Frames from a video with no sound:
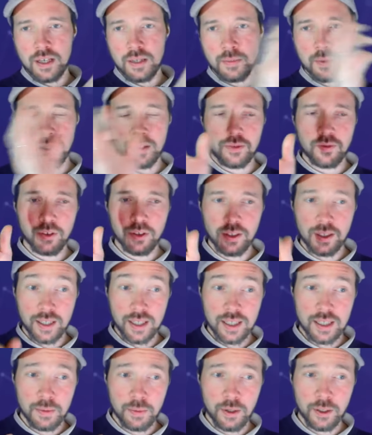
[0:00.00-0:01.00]
but for the
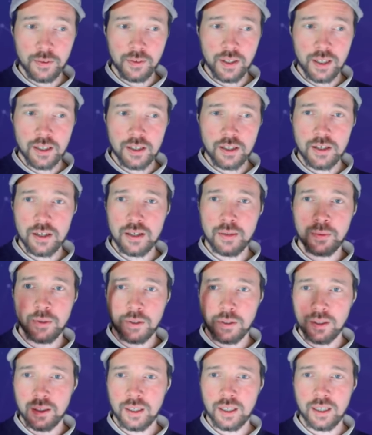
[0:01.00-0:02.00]
next part of the exercise, I'm going
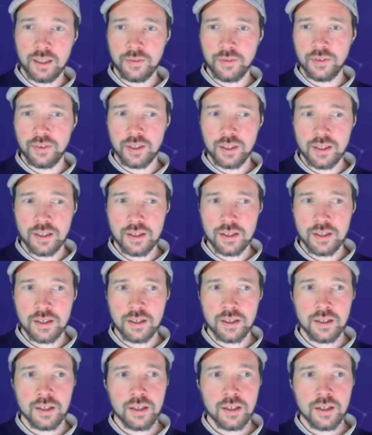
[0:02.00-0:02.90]
to leave this